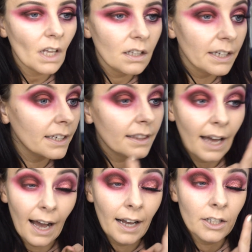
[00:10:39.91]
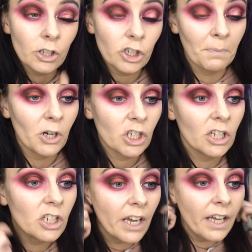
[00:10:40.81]
like that shimmer
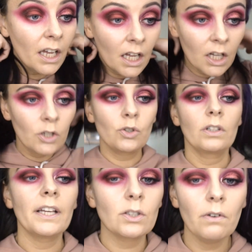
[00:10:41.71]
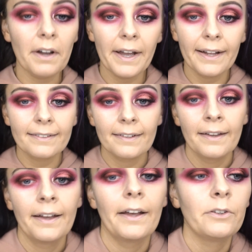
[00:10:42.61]
shade yet. So let's go ahead
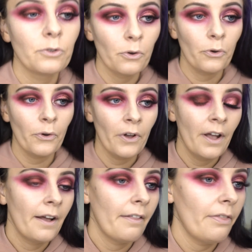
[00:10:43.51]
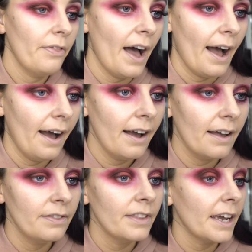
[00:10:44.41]
and do that
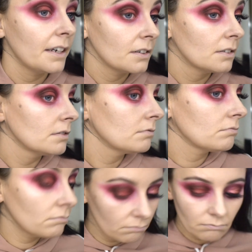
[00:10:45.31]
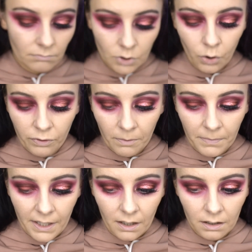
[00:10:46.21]
and then go from
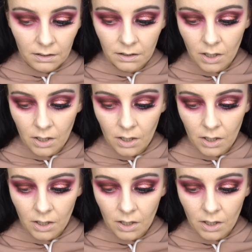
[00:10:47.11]
there.